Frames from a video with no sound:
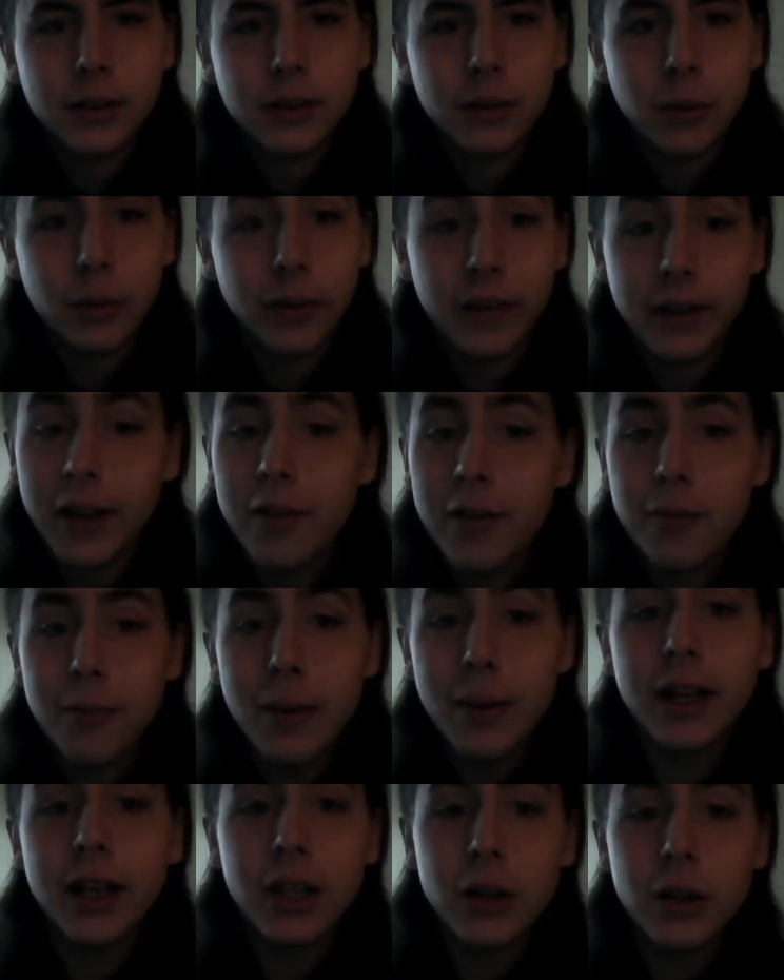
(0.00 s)
With enough
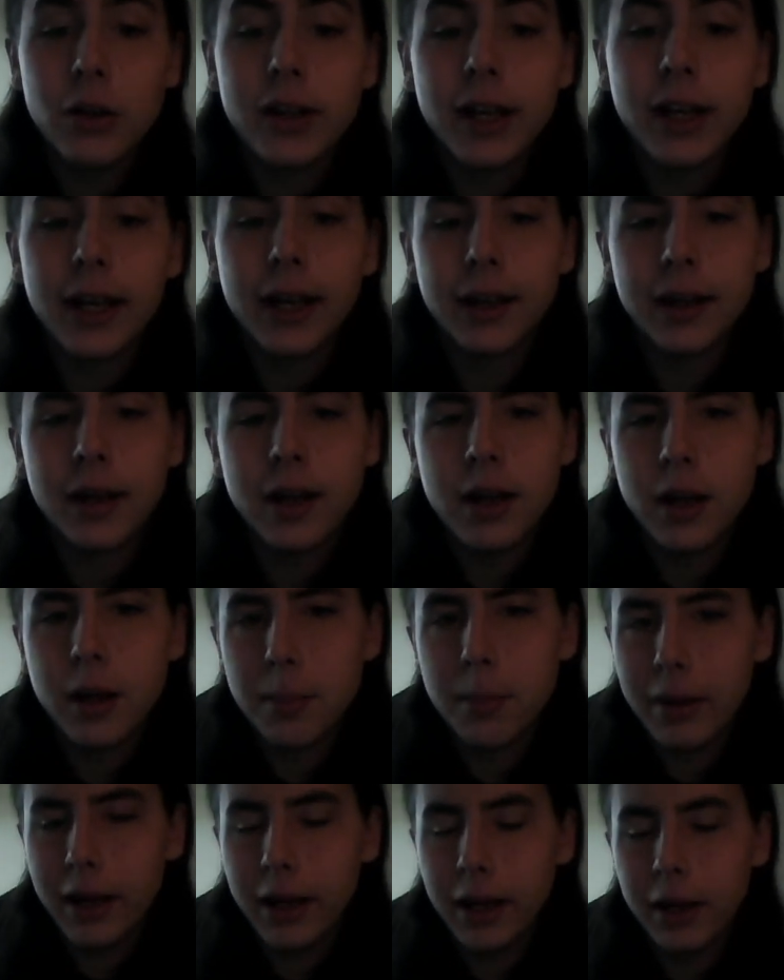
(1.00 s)
money, you can.
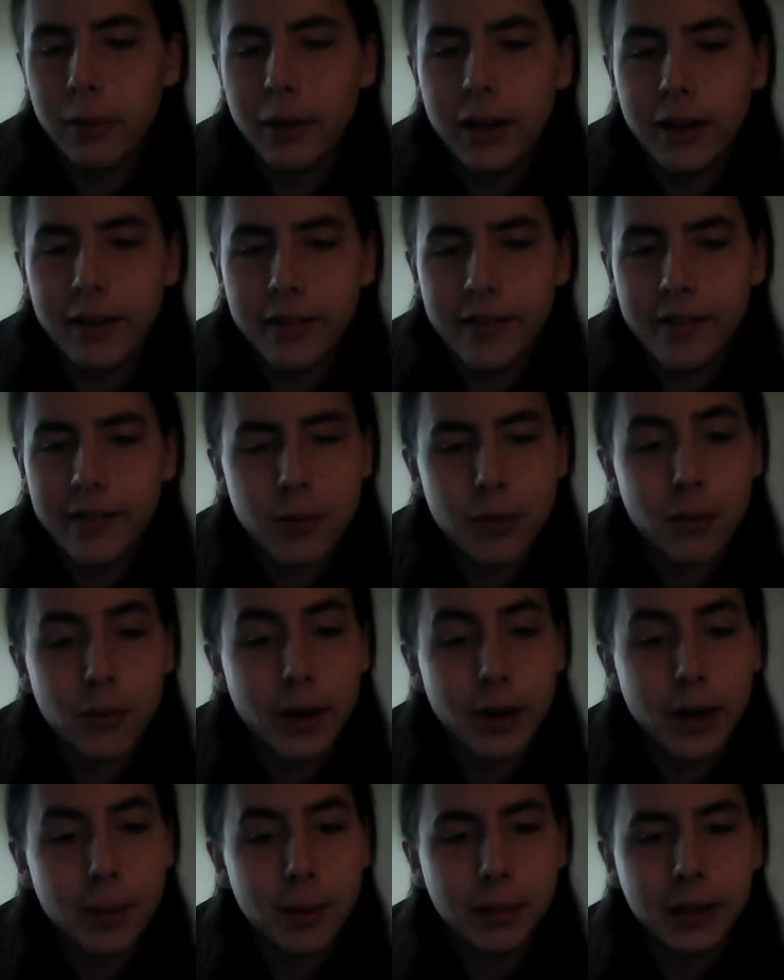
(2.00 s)
But anyway, it's enough
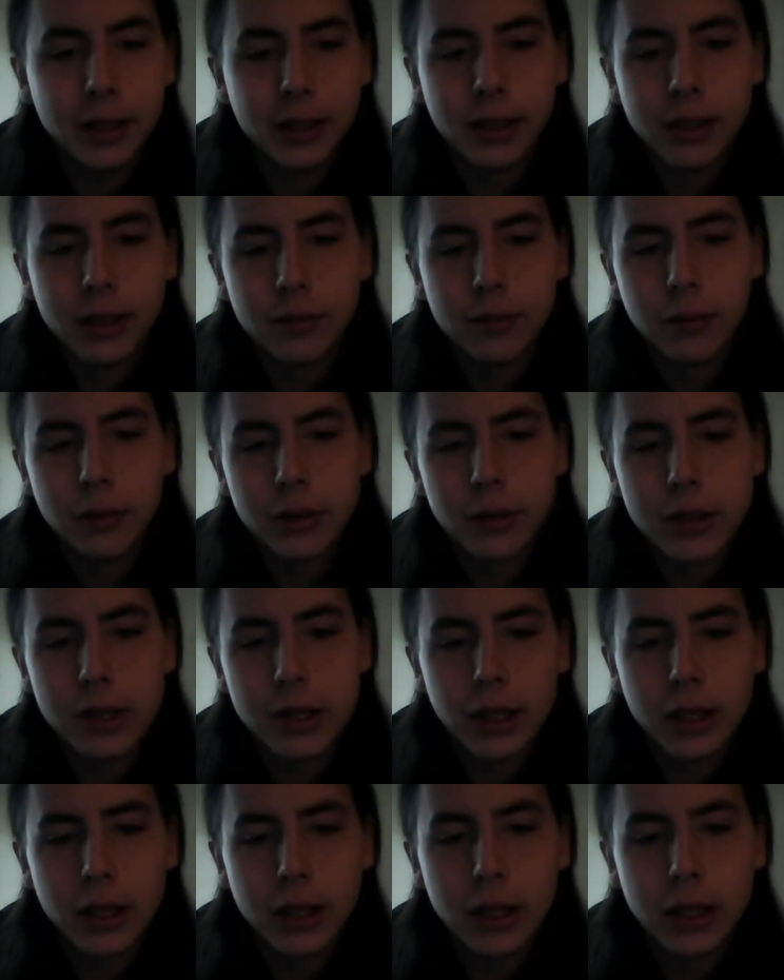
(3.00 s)
rambling for
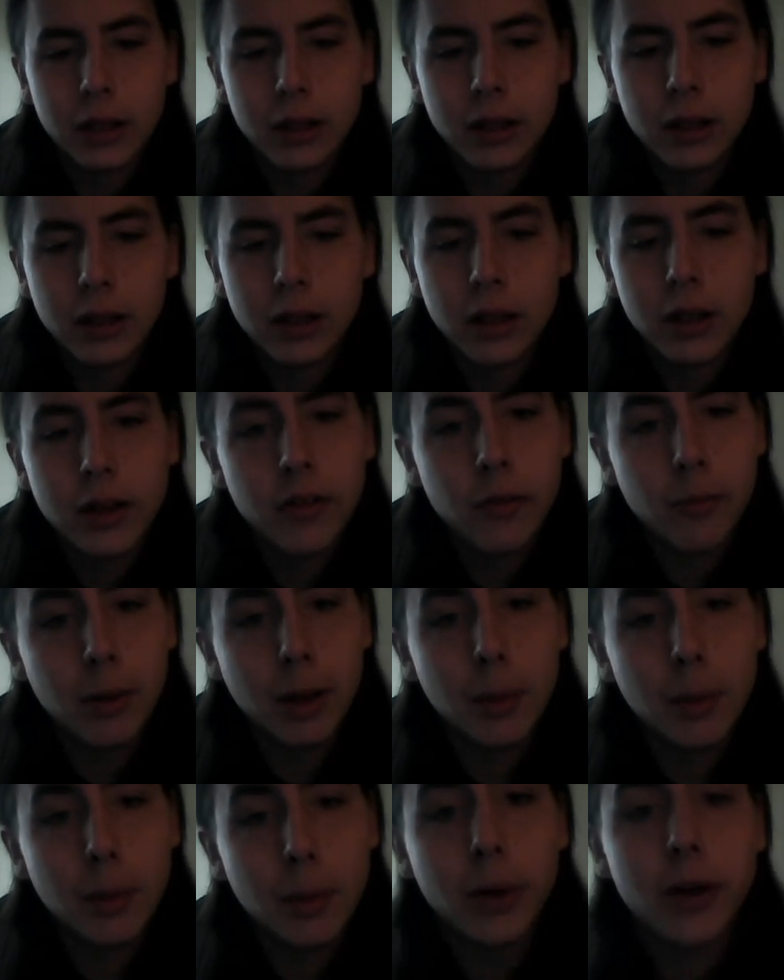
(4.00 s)
today. It's
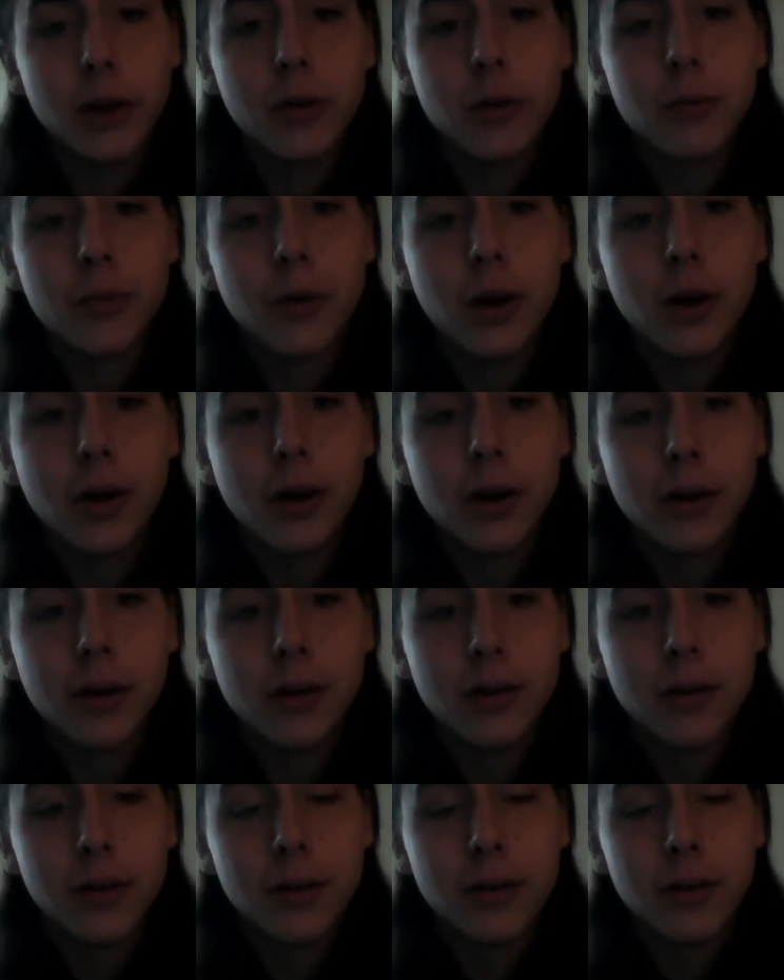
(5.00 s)
been I'm22 Frogger,
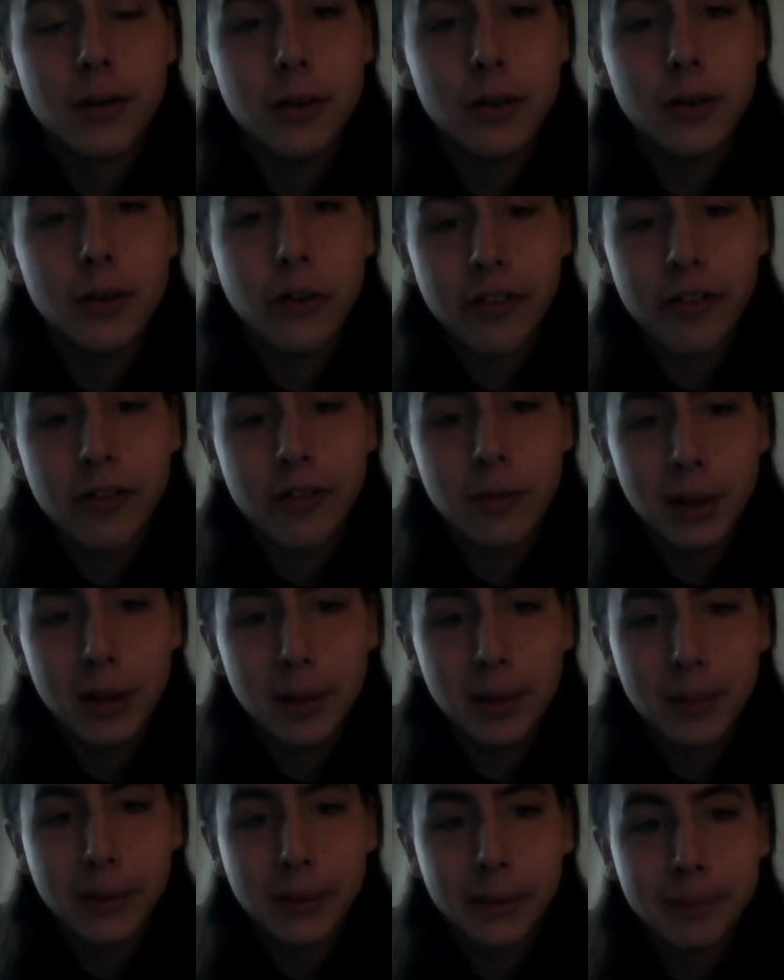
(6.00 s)
Justin
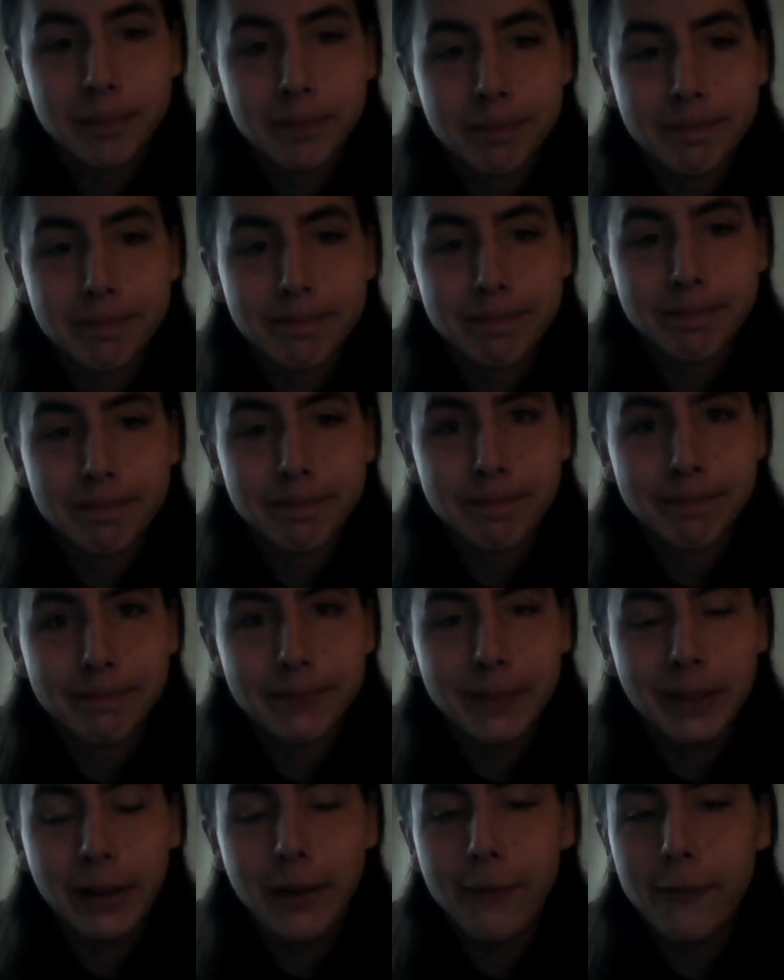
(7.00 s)
Bieber.
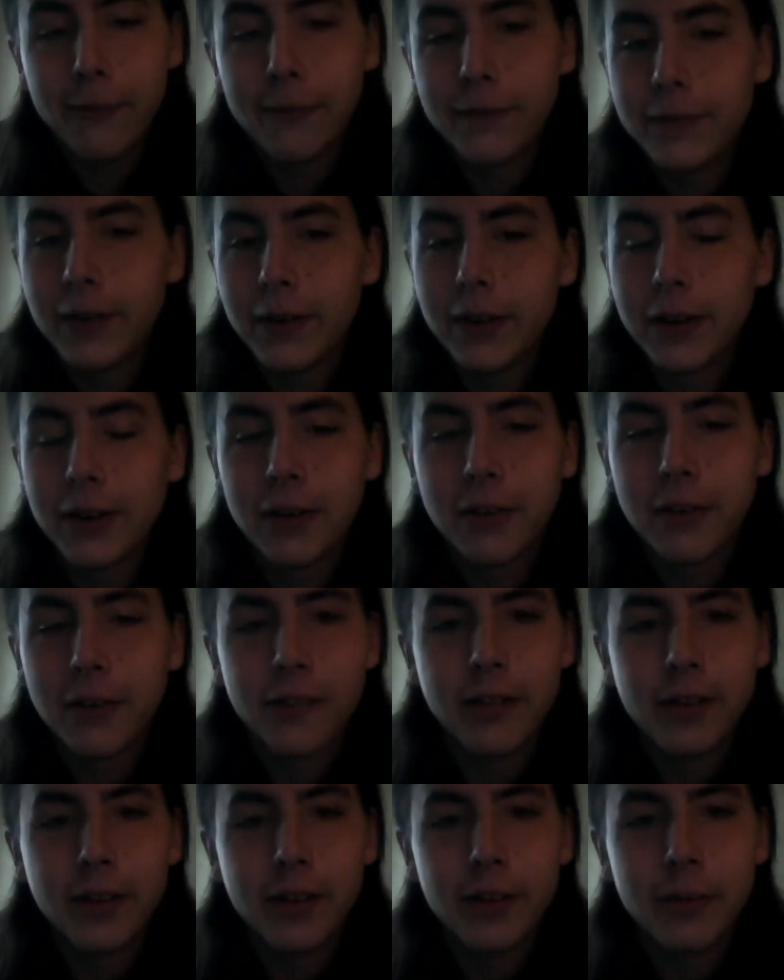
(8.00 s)
Go fuck
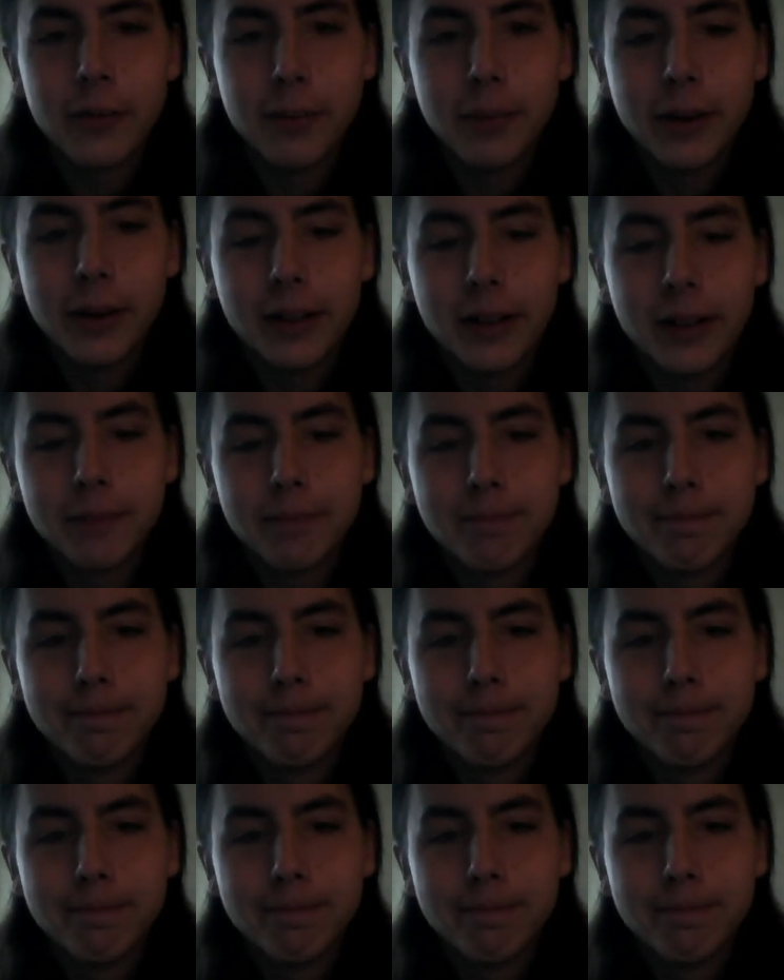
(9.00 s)
yourself, buddy.